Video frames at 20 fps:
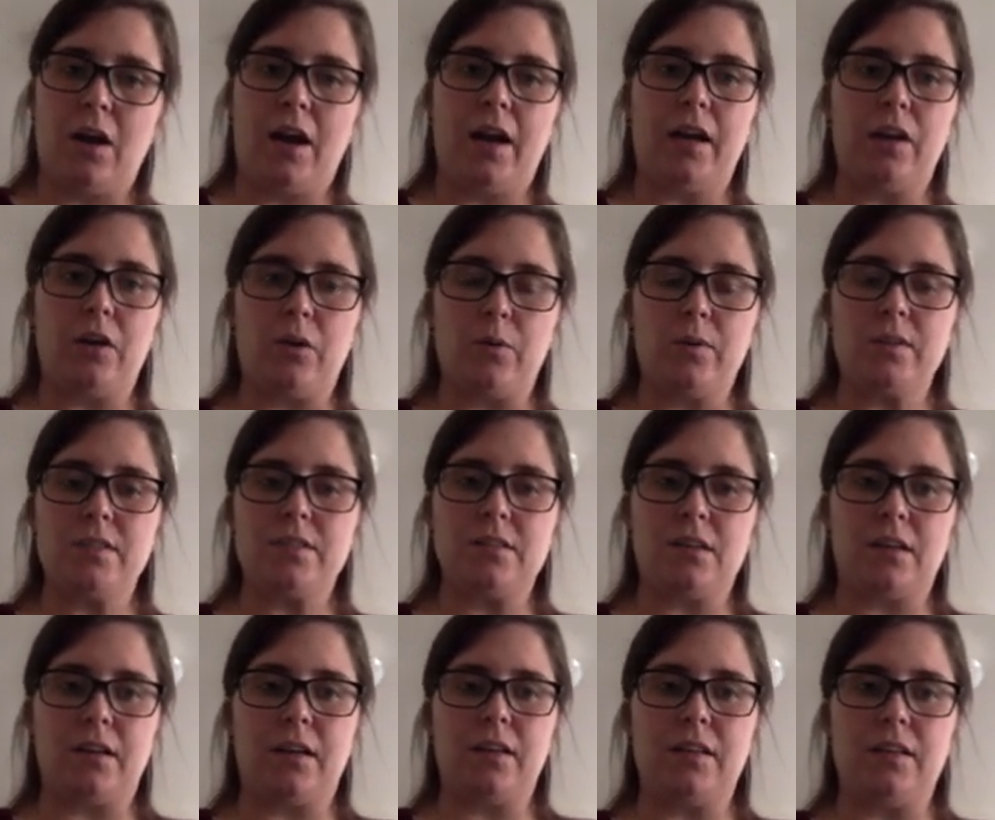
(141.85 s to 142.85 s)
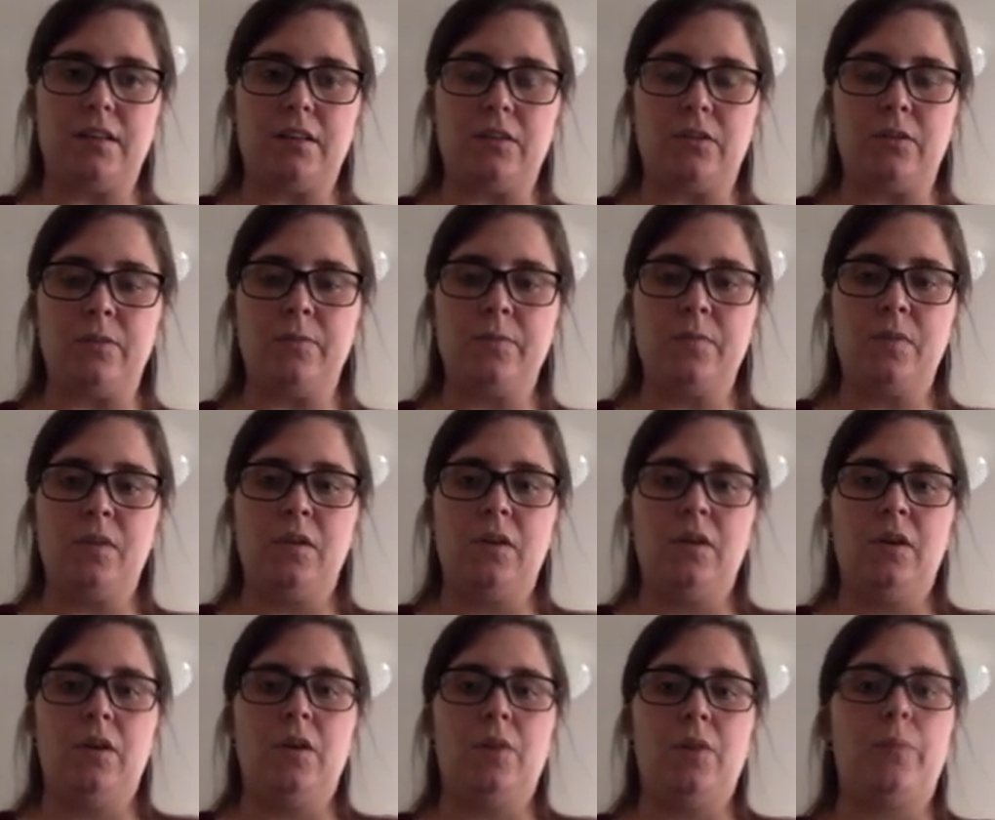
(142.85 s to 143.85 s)
I know it's not ideal,
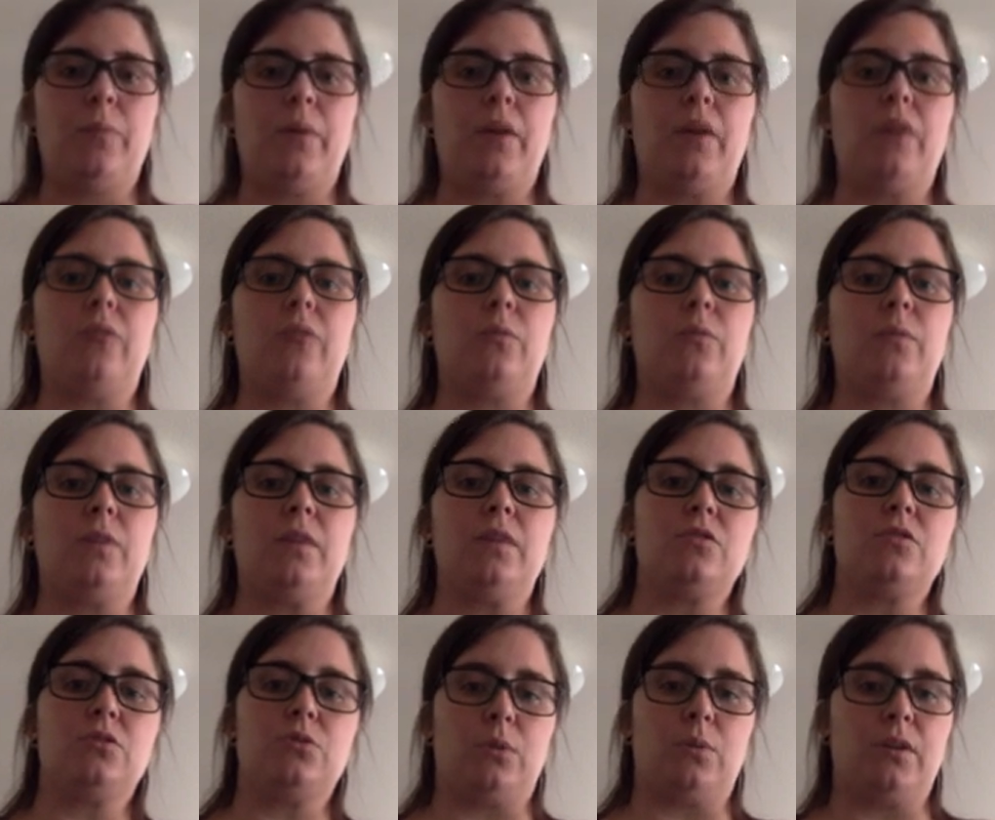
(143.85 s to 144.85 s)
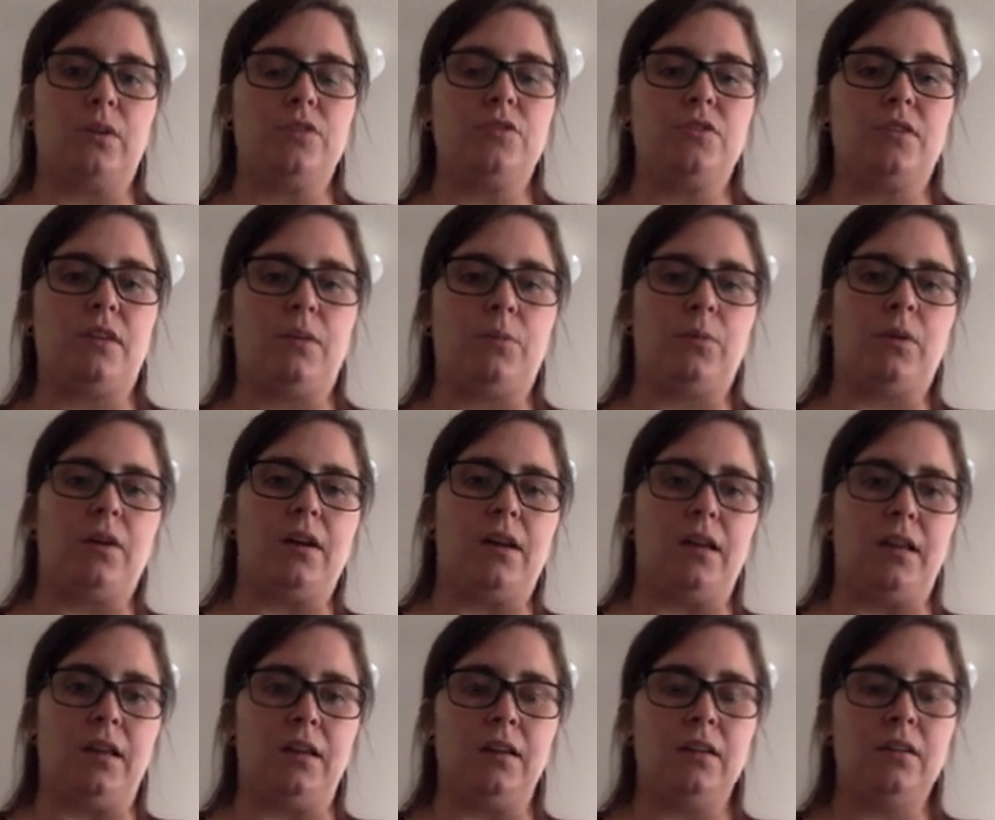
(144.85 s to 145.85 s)
but with the shortage that we're
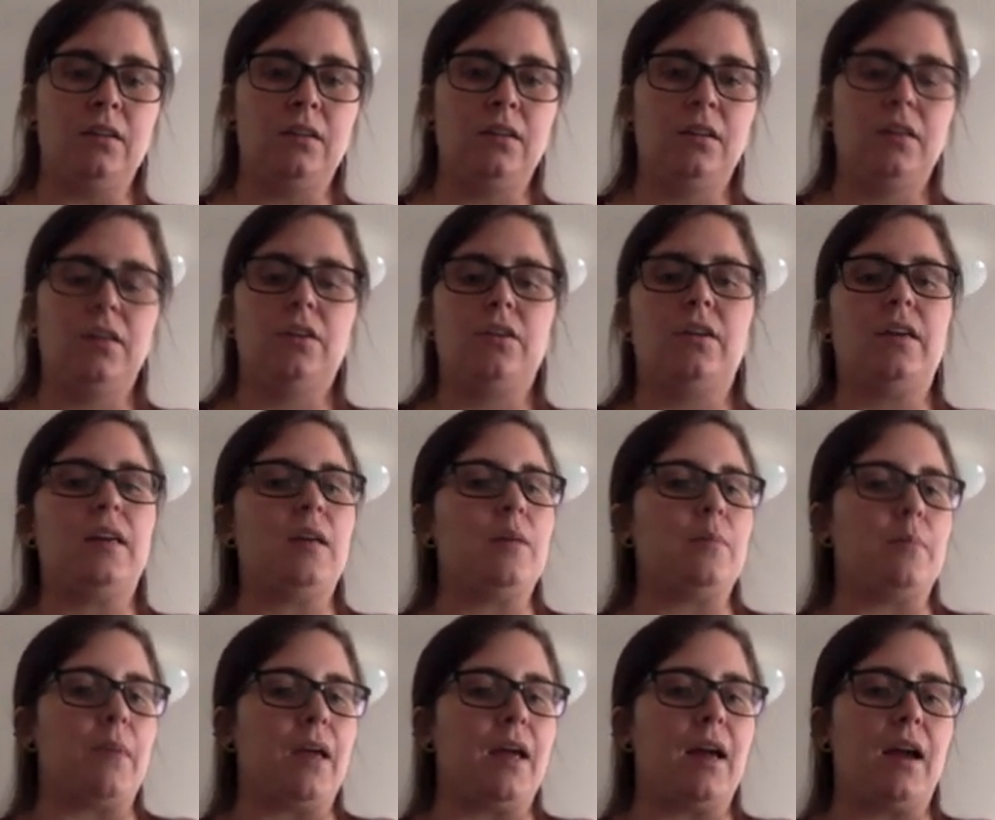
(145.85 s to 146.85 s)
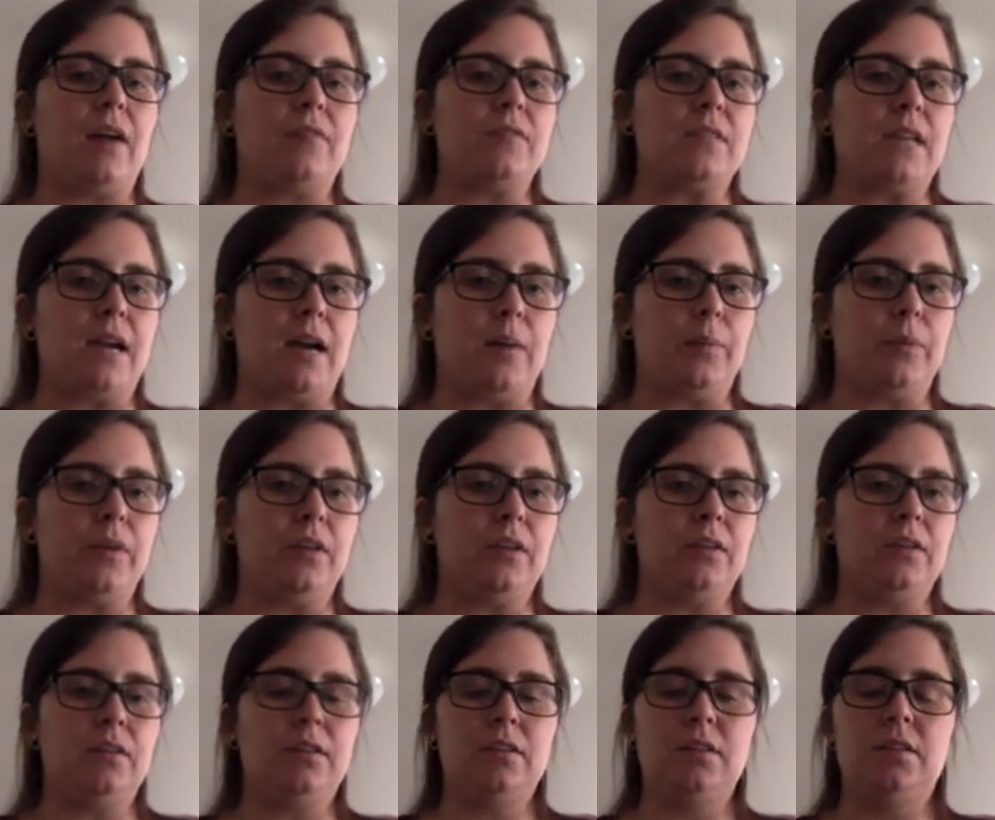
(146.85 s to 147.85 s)
in, it may have to happen.
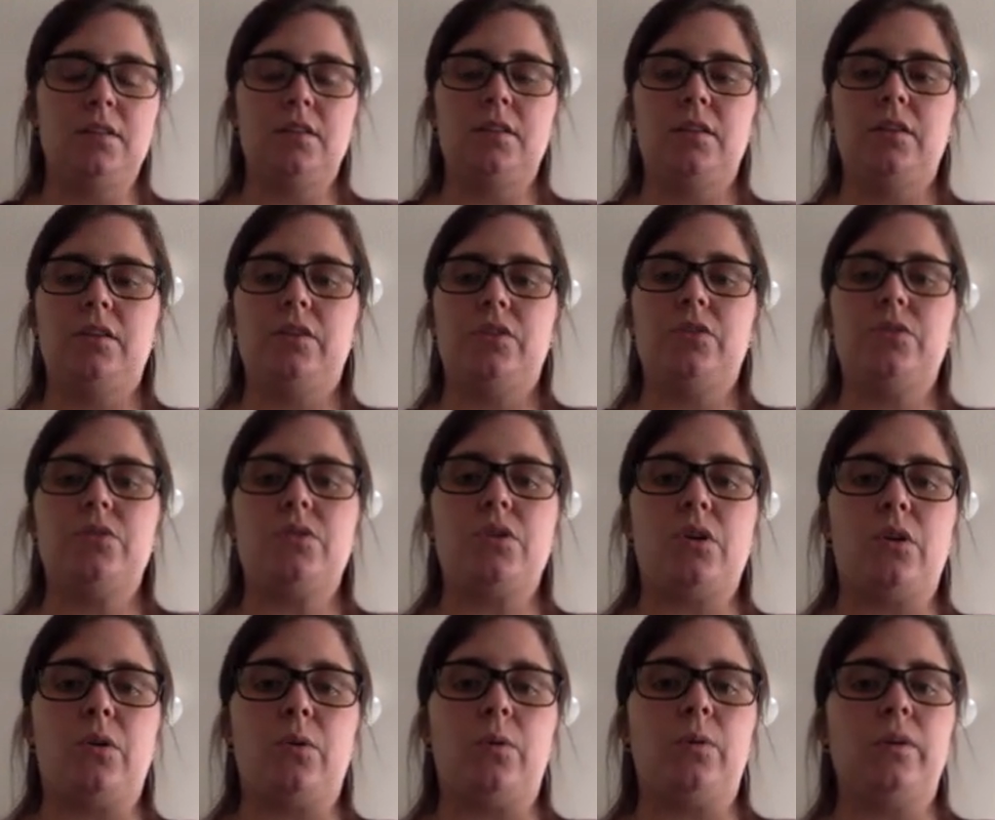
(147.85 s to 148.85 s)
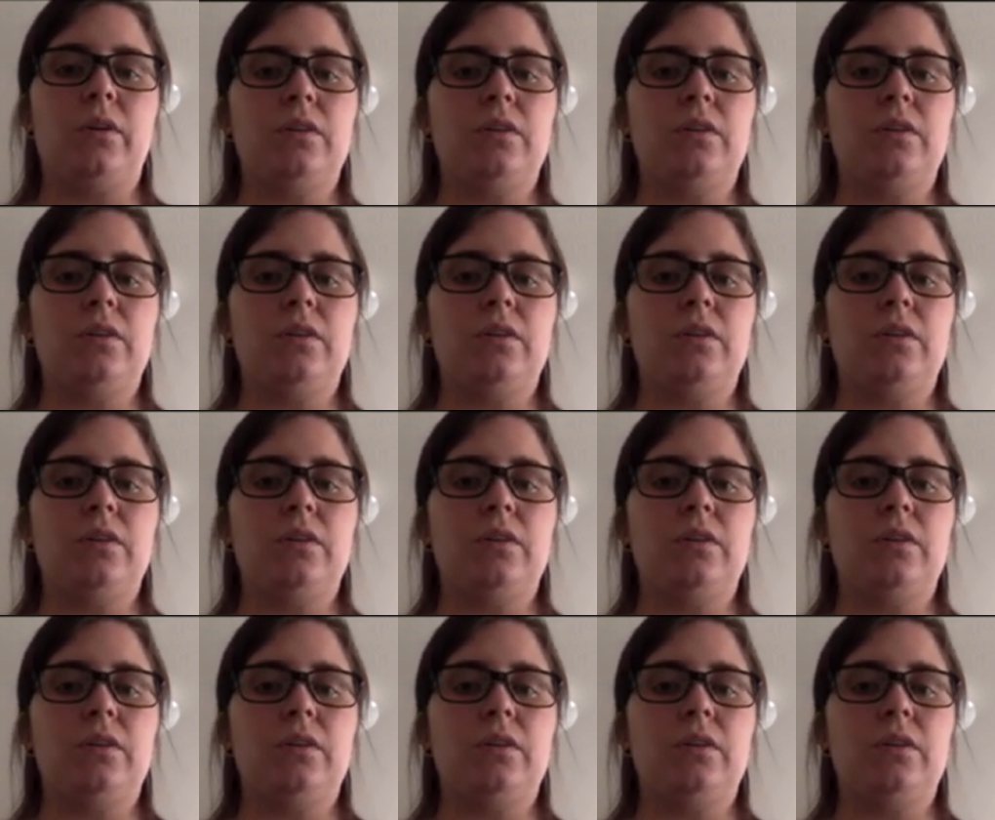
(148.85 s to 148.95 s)
So